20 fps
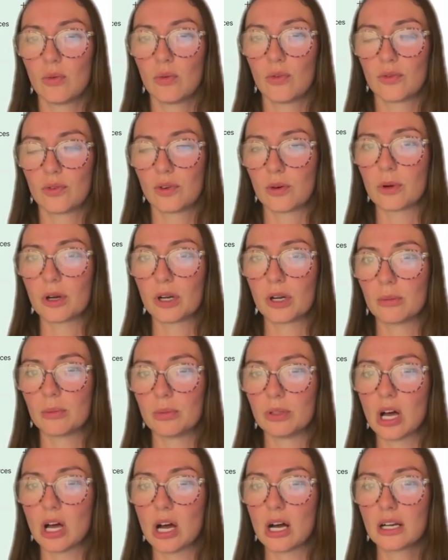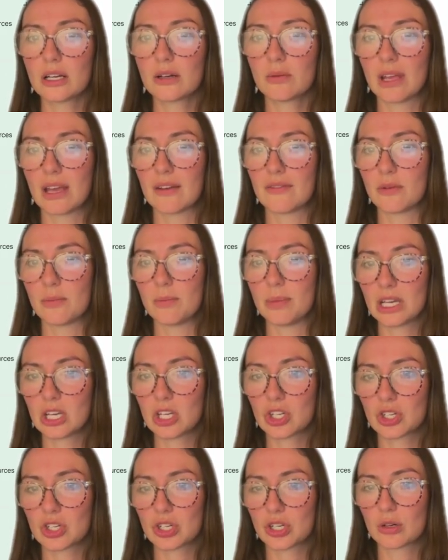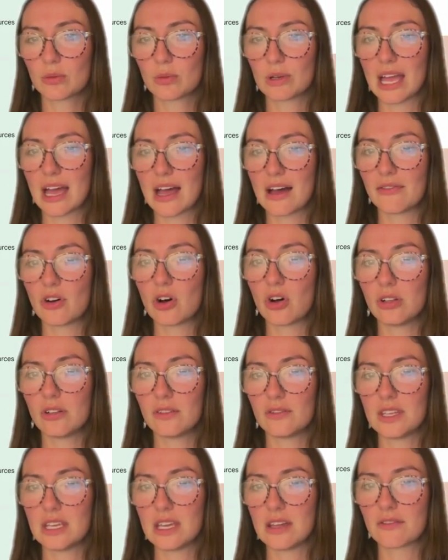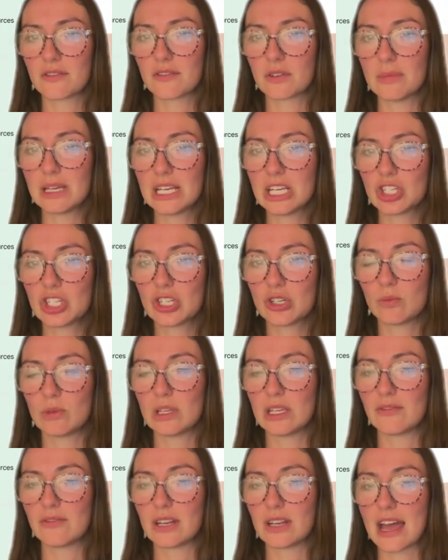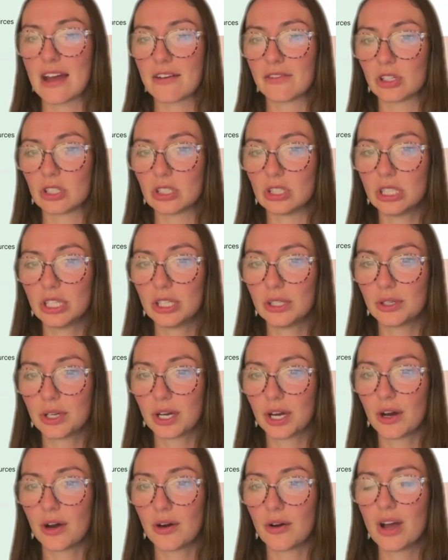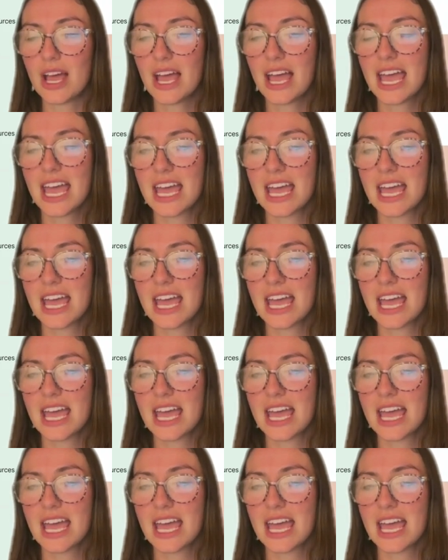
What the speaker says: from her blog. We have the picture, we have all of the information, we even have her logo.